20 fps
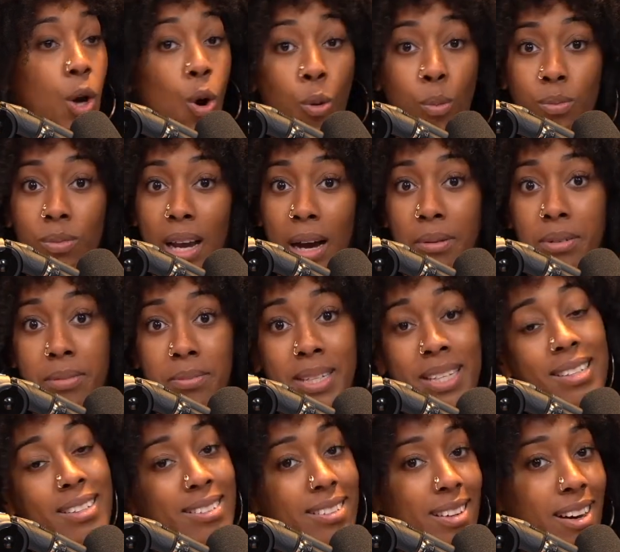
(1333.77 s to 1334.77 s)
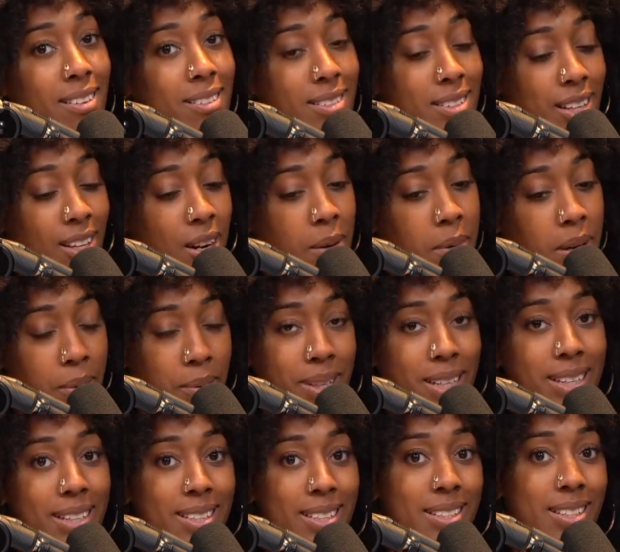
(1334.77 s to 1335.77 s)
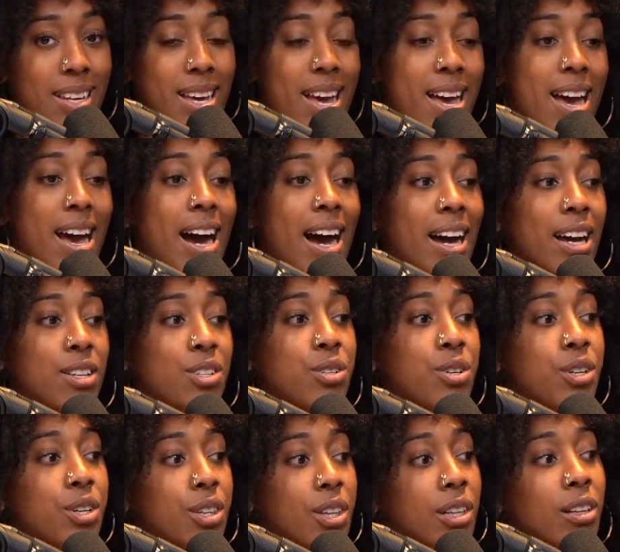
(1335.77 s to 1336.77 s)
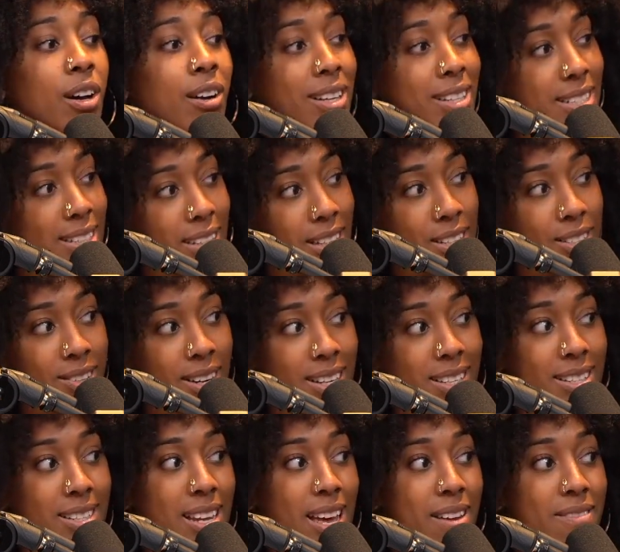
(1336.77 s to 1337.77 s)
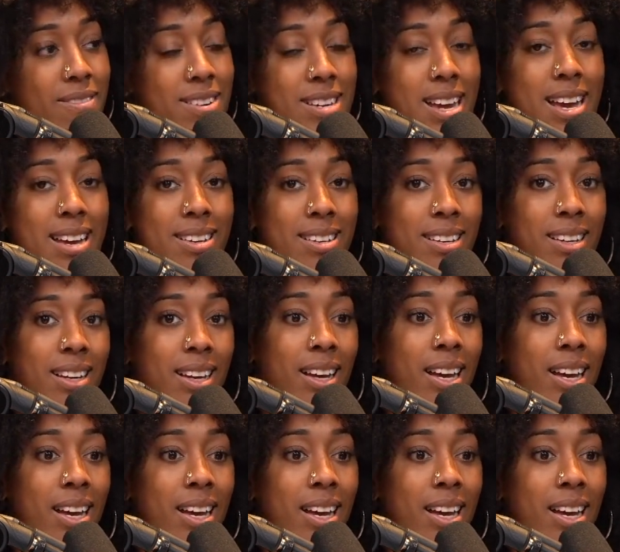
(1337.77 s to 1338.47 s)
Nope, that was me. I was laying on my wigs. I took the longest to get dressed every day.